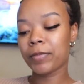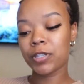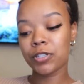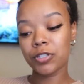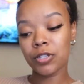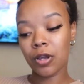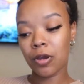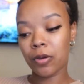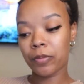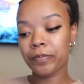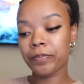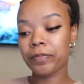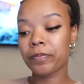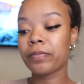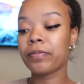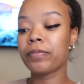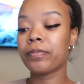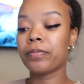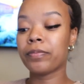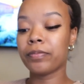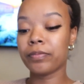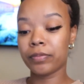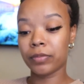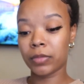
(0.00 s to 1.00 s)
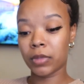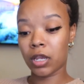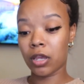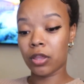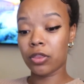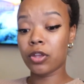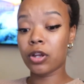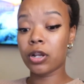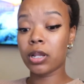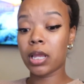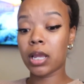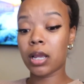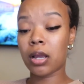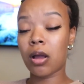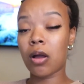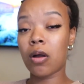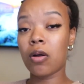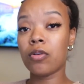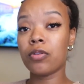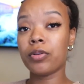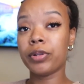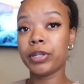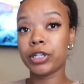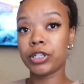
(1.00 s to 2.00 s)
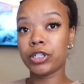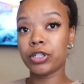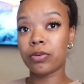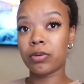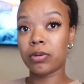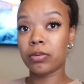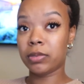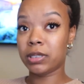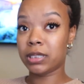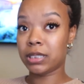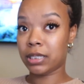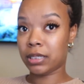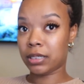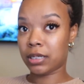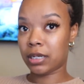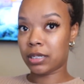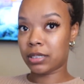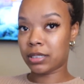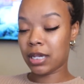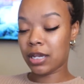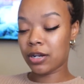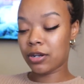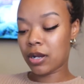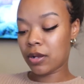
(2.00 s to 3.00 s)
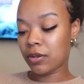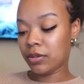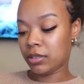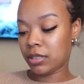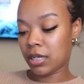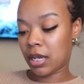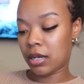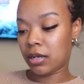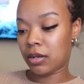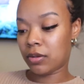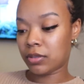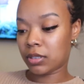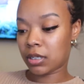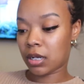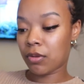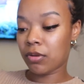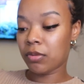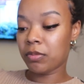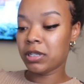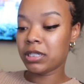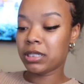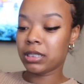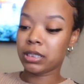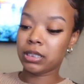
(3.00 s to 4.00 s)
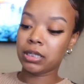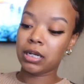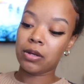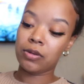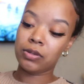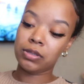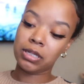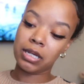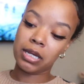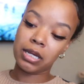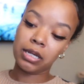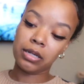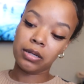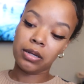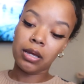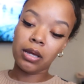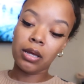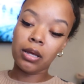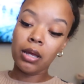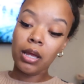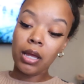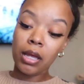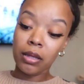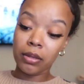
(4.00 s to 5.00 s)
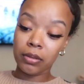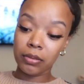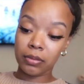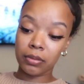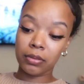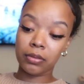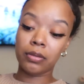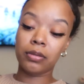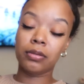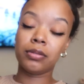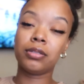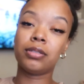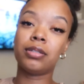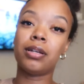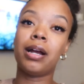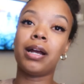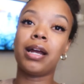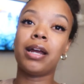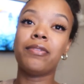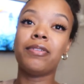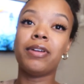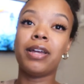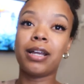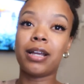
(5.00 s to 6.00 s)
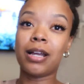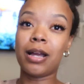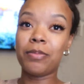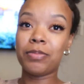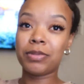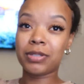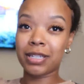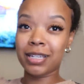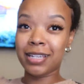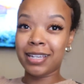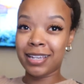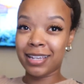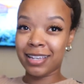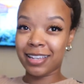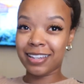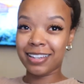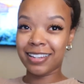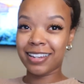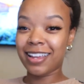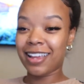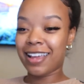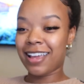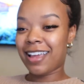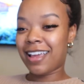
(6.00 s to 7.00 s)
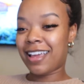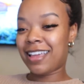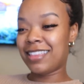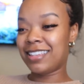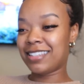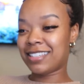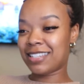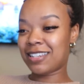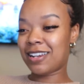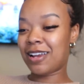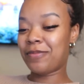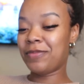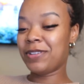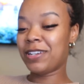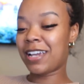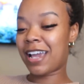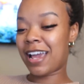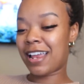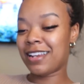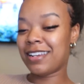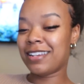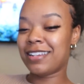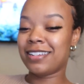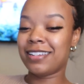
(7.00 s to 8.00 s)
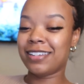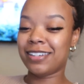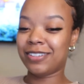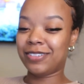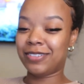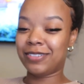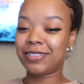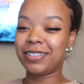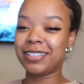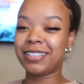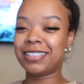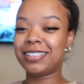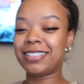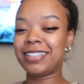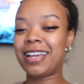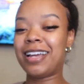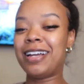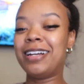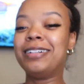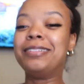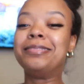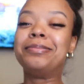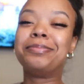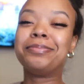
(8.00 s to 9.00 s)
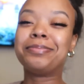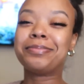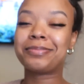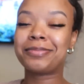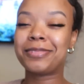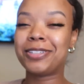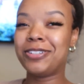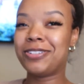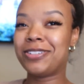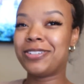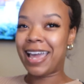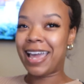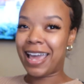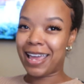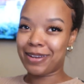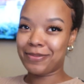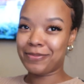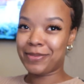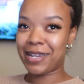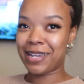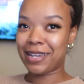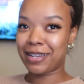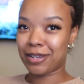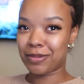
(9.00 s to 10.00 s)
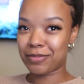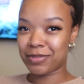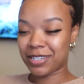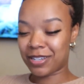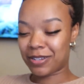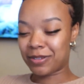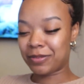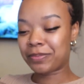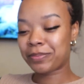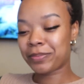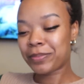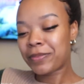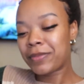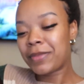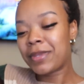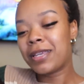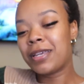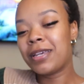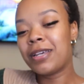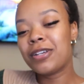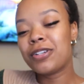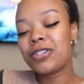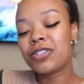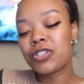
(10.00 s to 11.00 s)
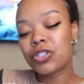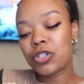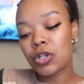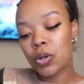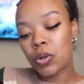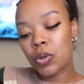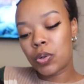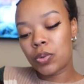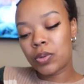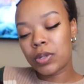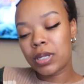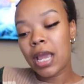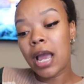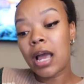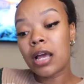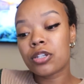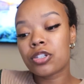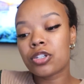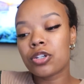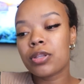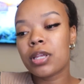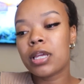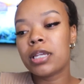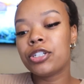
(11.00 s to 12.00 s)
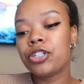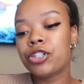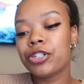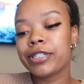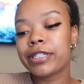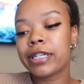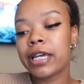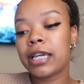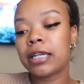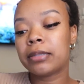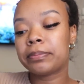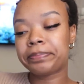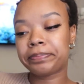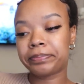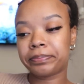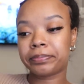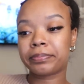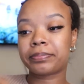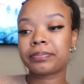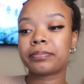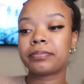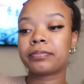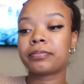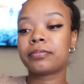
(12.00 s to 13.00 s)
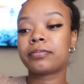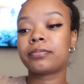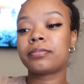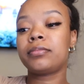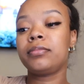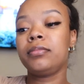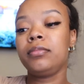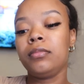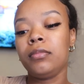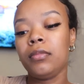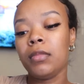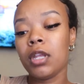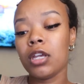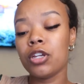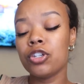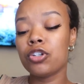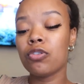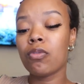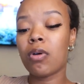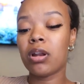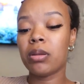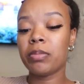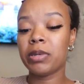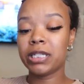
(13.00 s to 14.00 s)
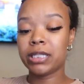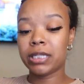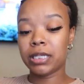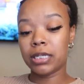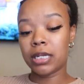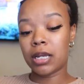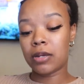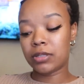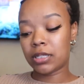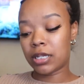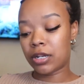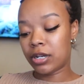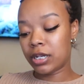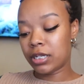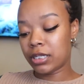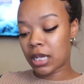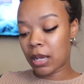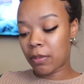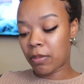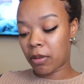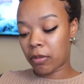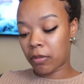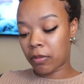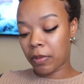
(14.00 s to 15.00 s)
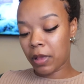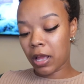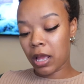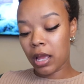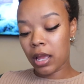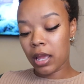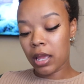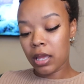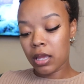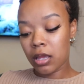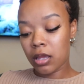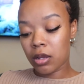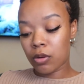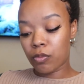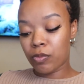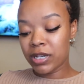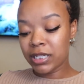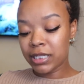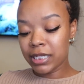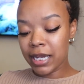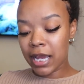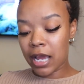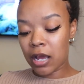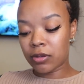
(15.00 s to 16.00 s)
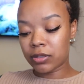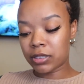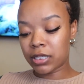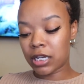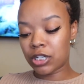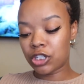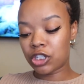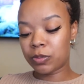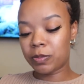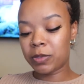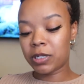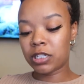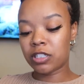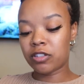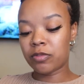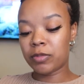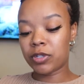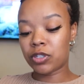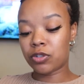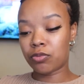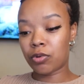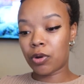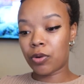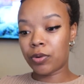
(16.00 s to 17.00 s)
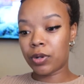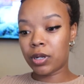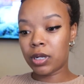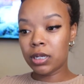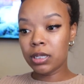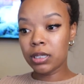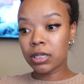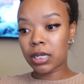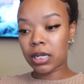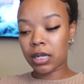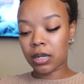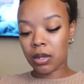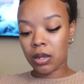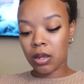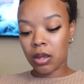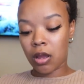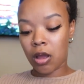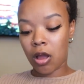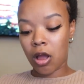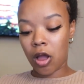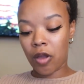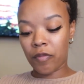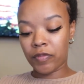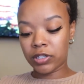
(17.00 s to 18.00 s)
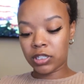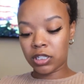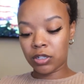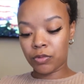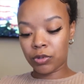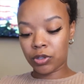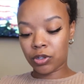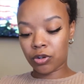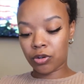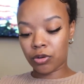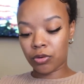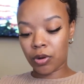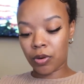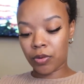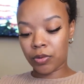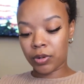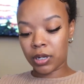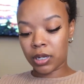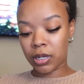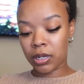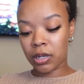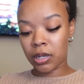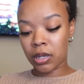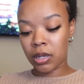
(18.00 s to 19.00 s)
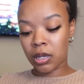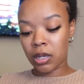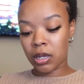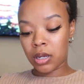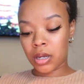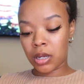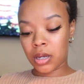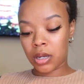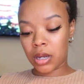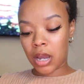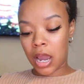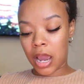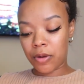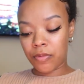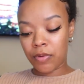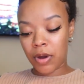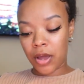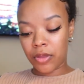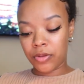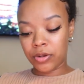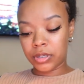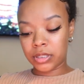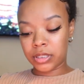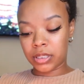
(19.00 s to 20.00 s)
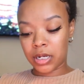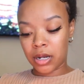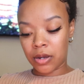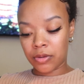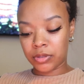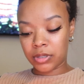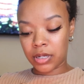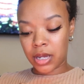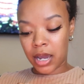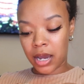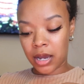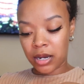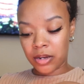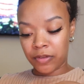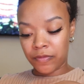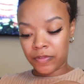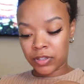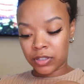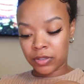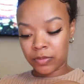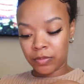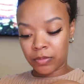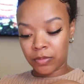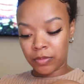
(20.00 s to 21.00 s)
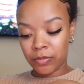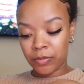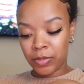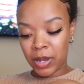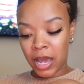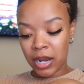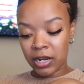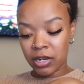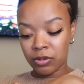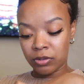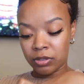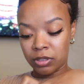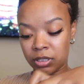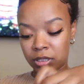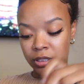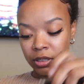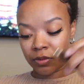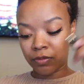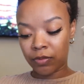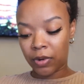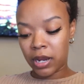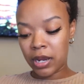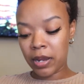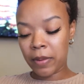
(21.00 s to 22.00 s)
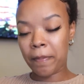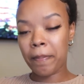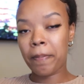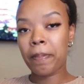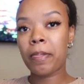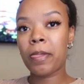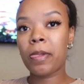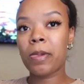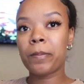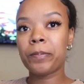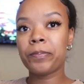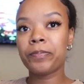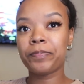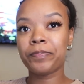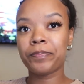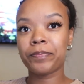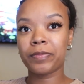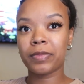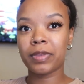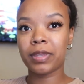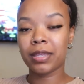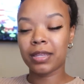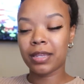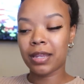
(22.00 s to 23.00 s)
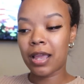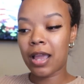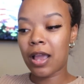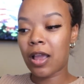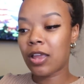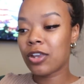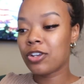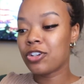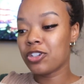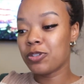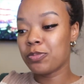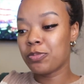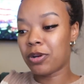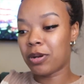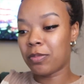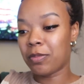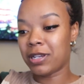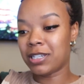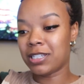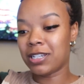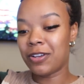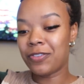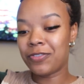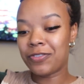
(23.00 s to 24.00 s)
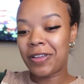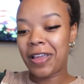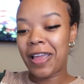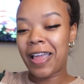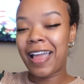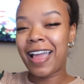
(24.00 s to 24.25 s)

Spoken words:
So they're like, oh, like, do you want to be seated inside or outside? And I was like, I want to be seated outside. Sorry, I have hiccups. This is not being edited. Ew. I edit my hiccups out. So yeah, so then she's like, do you want to be seated outside or inside, blah blah blah. We say outside just because of Miss Rona. Like obviously with Corona, I'd rather sit outside if it's patio season, right? I just burned myself.